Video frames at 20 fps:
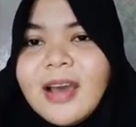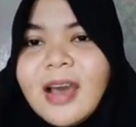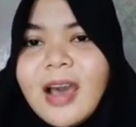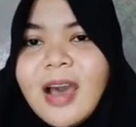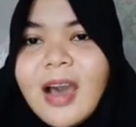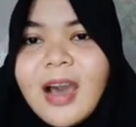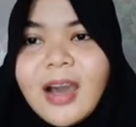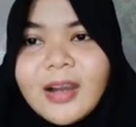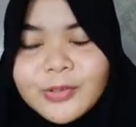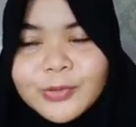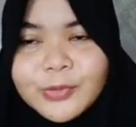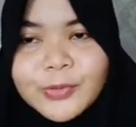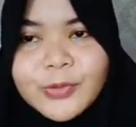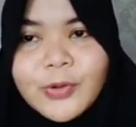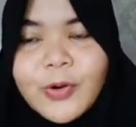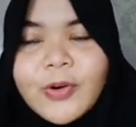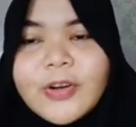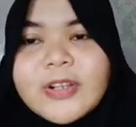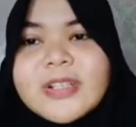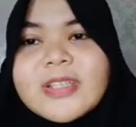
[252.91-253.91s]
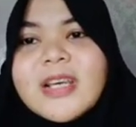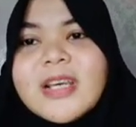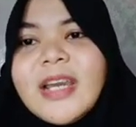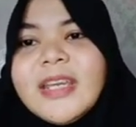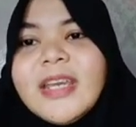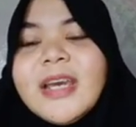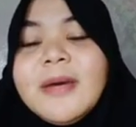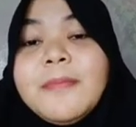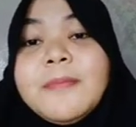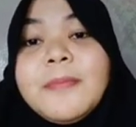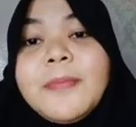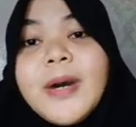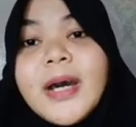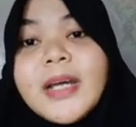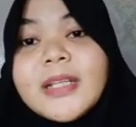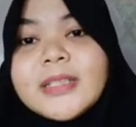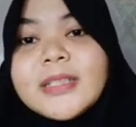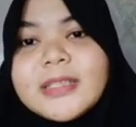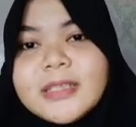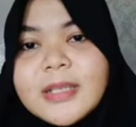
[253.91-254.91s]
aku or saya, but
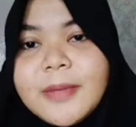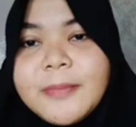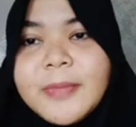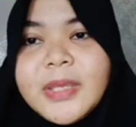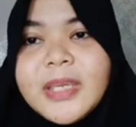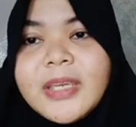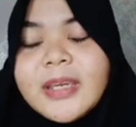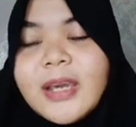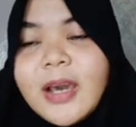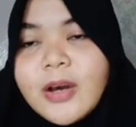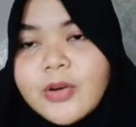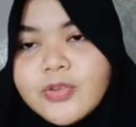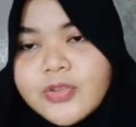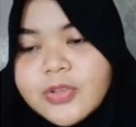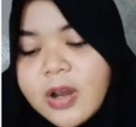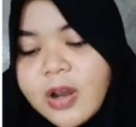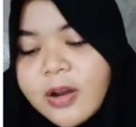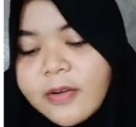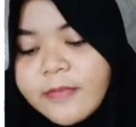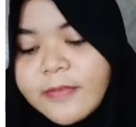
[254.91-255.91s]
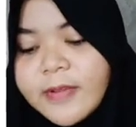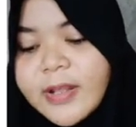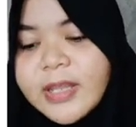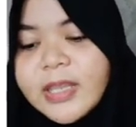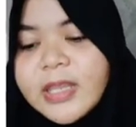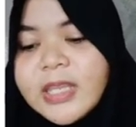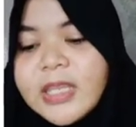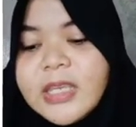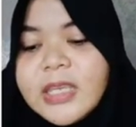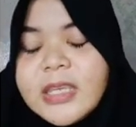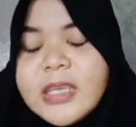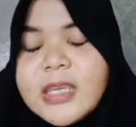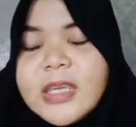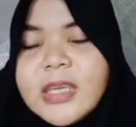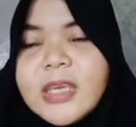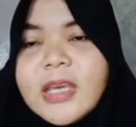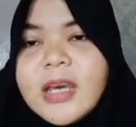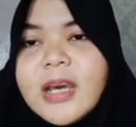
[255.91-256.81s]
because of the